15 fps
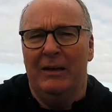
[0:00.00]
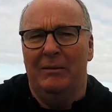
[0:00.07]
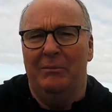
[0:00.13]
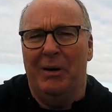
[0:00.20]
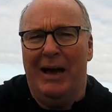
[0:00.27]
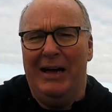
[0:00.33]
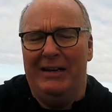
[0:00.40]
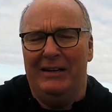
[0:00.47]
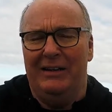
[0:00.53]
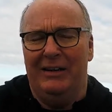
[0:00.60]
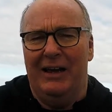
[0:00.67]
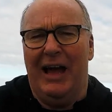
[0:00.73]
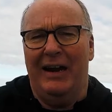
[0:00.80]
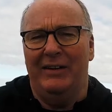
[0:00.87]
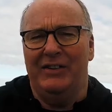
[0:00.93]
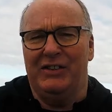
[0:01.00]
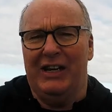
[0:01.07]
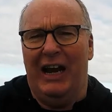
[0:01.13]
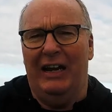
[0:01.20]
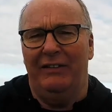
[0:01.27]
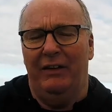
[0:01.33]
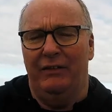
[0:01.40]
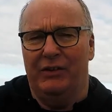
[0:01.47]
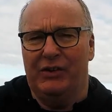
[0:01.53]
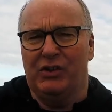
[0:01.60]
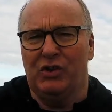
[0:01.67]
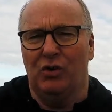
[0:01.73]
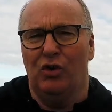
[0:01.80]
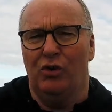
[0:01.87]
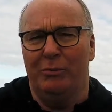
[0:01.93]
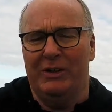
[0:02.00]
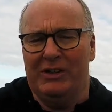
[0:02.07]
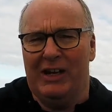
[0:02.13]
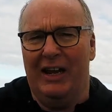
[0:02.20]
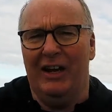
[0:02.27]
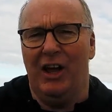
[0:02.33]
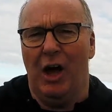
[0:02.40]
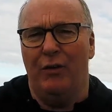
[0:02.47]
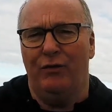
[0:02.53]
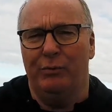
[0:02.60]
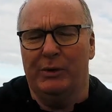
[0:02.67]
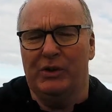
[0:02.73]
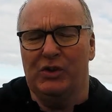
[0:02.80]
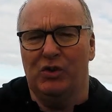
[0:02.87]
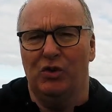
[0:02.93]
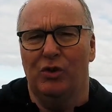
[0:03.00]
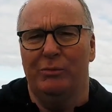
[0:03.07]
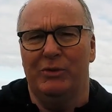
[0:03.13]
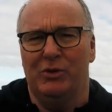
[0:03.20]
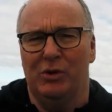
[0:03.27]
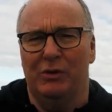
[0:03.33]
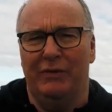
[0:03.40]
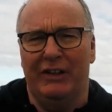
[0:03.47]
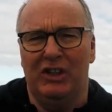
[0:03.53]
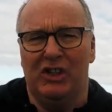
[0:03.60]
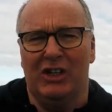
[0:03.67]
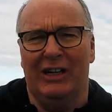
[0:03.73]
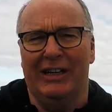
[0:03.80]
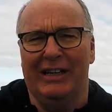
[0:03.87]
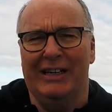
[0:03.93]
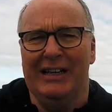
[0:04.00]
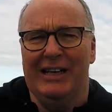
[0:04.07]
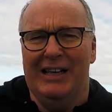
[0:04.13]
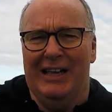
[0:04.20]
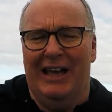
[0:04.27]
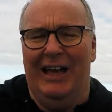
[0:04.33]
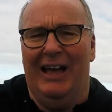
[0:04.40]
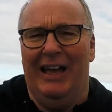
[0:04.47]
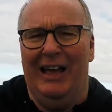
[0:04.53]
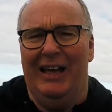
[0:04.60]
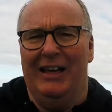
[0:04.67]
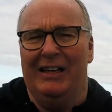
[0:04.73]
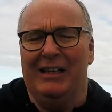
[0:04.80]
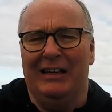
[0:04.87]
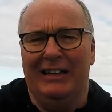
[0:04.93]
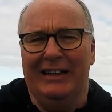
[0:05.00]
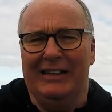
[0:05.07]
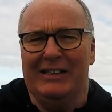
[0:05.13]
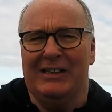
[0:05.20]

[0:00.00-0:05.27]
but understand that the storm is going to go from a storm to eventually a clear